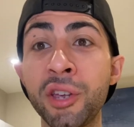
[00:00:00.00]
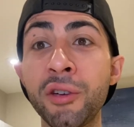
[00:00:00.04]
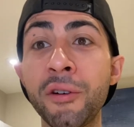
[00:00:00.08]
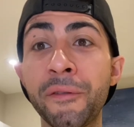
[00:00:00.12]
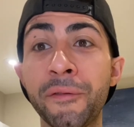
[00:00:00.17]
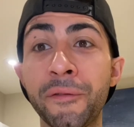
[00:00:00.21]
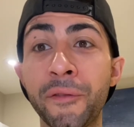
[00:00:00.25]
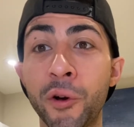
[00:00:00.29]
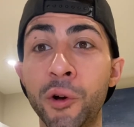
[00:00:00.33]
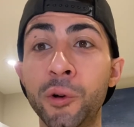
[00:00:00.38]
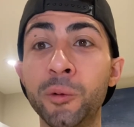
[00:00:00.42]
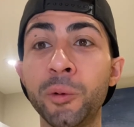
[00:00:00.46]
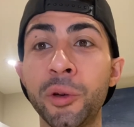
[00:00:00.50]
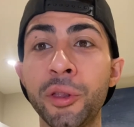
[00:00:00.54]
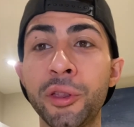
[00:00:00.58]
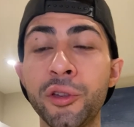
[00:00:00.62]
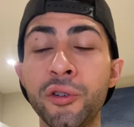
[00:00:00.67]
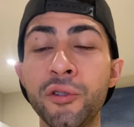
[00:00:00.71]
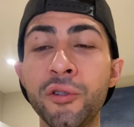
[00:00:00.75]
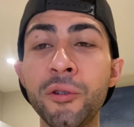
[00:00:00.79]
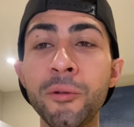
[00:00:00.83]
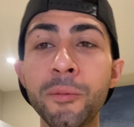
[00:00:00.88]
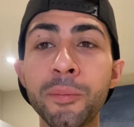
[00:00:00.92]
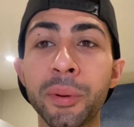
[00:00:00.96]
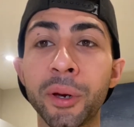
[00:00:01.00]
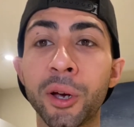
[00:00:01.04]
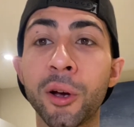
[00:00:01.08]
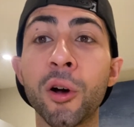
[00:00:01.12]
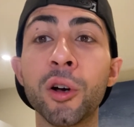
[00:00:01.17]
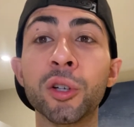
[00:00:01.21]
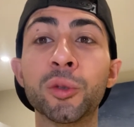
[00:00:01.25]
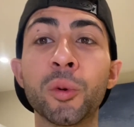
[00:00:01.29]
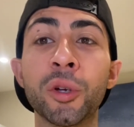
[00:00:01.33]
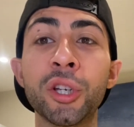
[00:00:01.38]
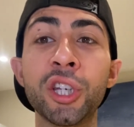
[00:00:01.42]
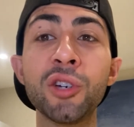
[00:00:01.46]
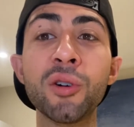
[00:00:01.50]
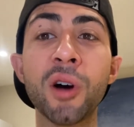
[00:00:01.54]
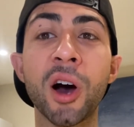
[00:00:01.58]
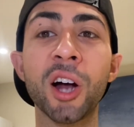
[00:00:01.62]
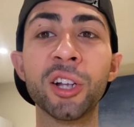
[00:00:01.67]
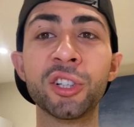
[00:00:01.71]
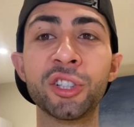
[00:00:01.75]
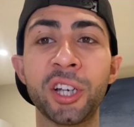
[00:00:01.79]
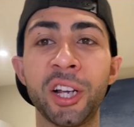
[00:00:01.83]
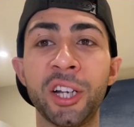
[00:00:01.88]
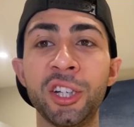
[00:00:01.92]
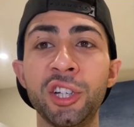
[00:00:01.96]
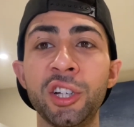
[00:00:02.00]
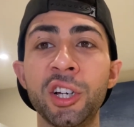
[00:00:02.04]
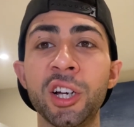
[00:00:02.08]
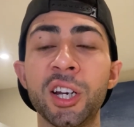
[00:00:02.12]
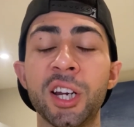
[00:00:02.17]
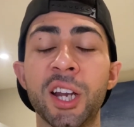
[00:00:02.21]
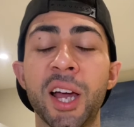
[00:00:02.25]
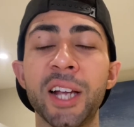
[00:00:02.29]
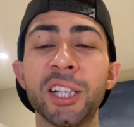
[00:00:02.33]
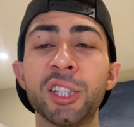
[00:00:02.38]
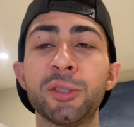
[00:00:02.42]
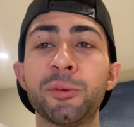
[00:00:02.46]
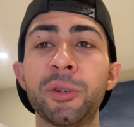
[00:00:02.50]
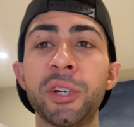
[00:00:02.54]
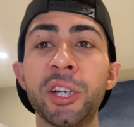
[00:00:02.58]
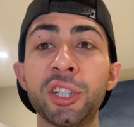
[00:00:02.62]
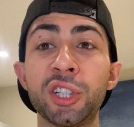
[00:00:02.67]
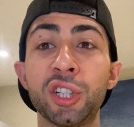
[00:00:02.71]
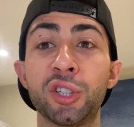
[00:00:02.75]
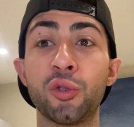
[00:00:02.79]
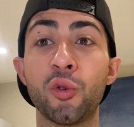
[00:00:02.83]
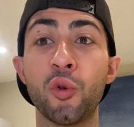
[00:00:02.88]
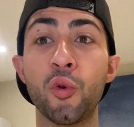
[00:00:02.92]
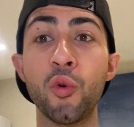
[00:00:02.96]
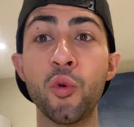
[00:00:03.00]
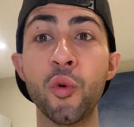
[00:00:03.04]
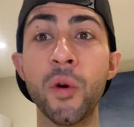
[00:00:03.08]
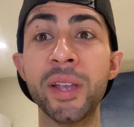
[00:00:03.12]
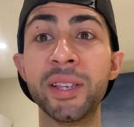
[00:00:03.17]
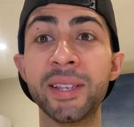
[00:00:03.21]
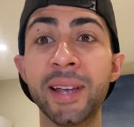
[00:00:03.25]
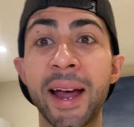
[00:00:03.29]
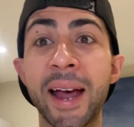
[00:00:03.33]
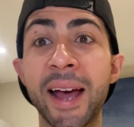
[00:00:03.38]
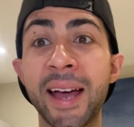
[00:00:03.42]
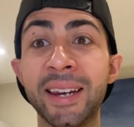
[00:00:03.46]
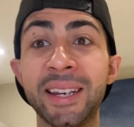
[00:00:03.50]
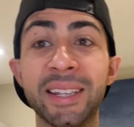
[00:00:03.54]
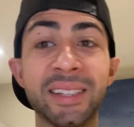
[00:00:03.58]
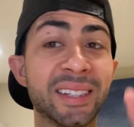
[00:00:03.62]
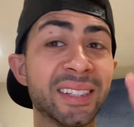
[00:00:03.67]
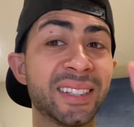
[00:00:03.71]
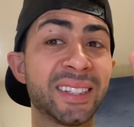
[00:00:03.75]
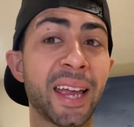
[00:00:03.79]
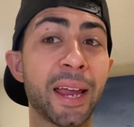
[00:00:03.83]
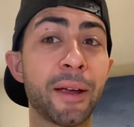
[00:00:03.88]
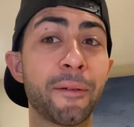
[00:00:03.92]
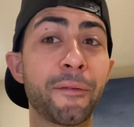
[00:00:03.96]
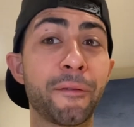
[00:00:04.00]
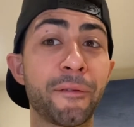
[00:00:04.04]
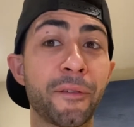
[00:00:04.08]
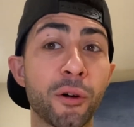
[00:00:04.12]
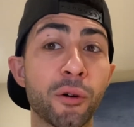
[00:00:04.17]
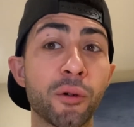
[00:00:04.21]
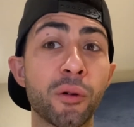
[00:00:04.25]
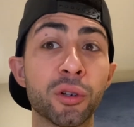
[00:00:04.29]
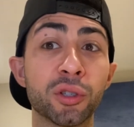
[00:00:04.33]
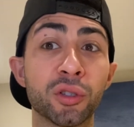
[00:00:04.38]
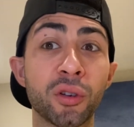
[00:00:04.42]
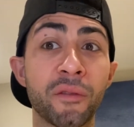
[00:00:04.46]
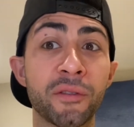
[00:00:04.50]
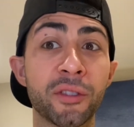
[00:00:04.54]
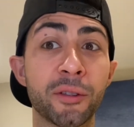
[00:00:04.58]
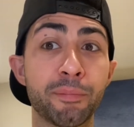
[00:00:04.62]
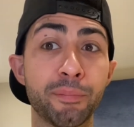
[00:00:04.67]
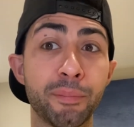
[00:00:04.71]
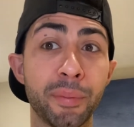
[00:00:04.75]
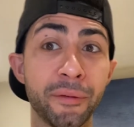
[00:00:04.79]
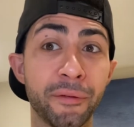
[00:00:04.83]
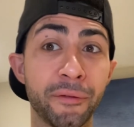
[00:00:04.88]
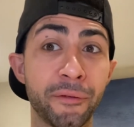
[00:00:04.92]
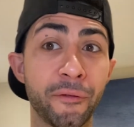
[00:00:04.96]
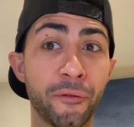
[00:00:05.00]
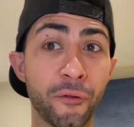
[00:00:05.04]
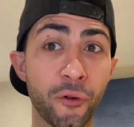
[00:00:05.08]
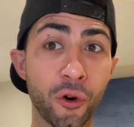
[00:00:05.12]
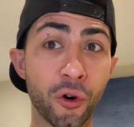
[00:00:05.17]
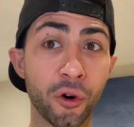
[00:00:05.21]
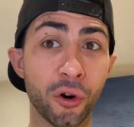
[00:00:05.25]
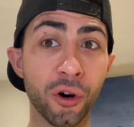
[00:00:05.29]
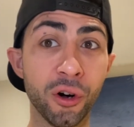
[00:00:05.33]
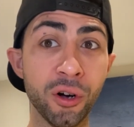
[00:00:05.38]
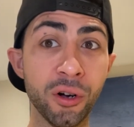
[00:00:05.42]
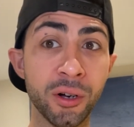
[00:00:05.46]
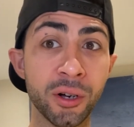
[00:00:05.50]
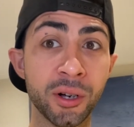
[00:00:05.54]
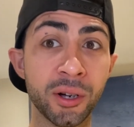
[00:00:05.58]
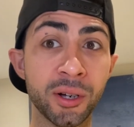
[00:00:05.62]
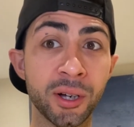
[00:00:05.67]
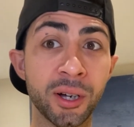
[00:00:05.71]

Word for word: your phone with you because when you are changing a light switch, it's always handy to take photos of the before.